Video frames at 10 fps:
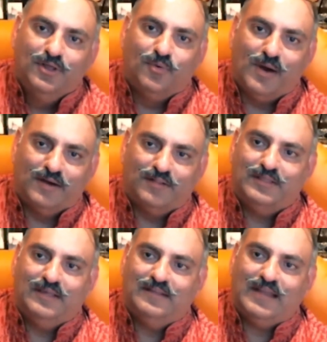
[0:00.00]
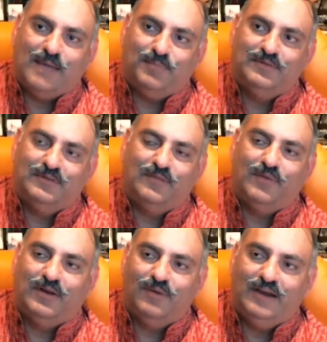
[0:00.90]
one of the things that happens is that
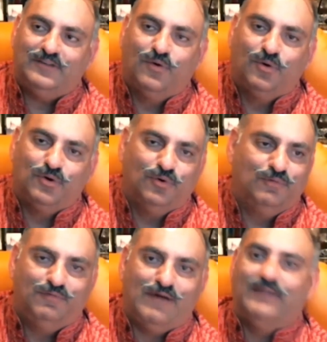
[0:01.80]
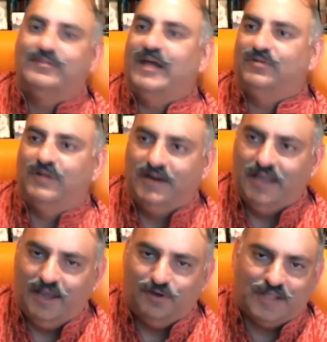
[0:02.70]
when rates go to 5,000 a
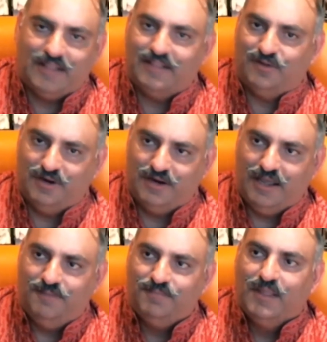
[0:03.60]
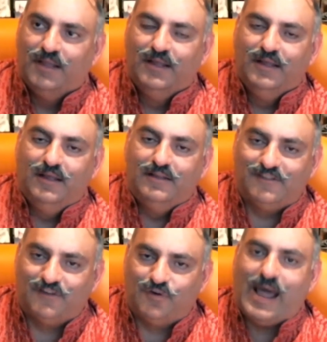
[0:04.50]
day or 10,000 a day,
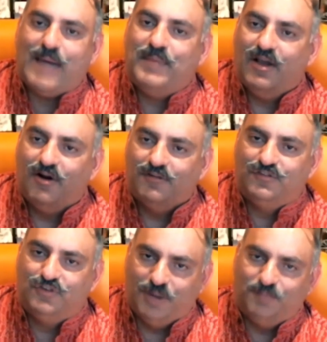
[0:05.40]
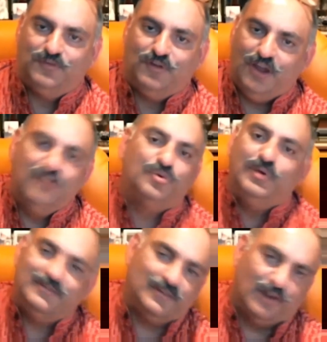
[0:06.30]
scrapping of ships
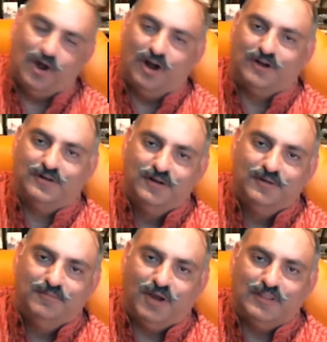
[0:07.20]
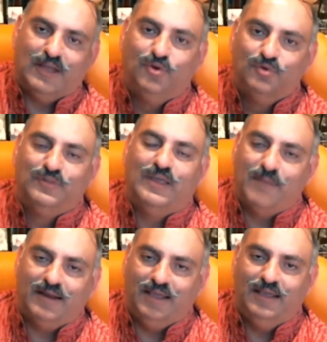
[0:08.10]
increases a lot because they're losing
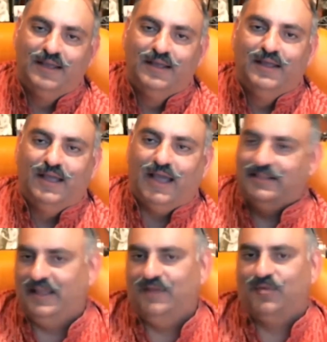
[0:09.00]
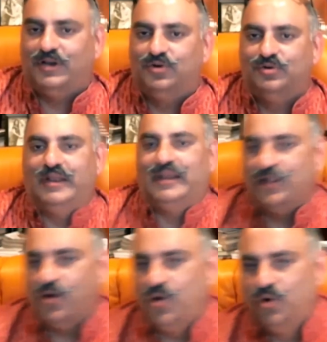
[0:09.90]
money. And what they do, they take
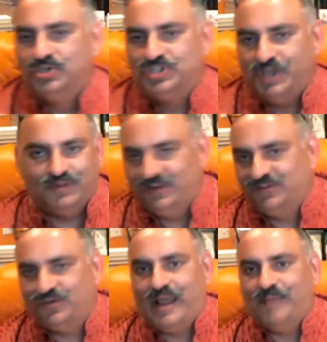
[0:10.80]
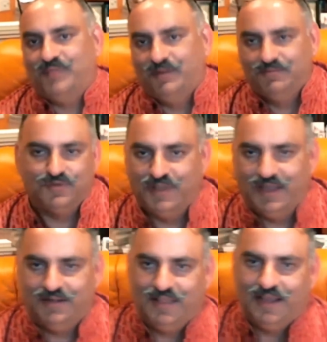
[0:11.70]
the old ships and just scrap them. So
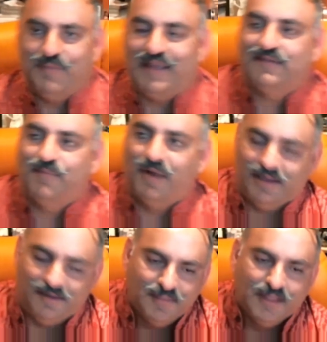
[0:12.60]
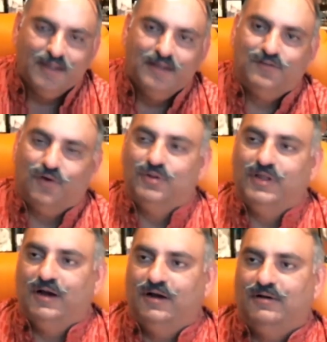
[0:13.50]
they make some money. So
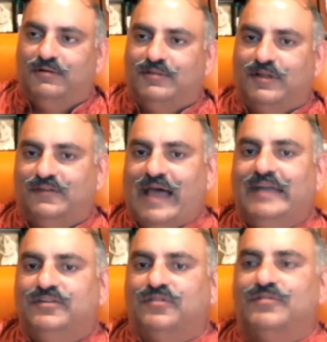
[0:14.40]
the size of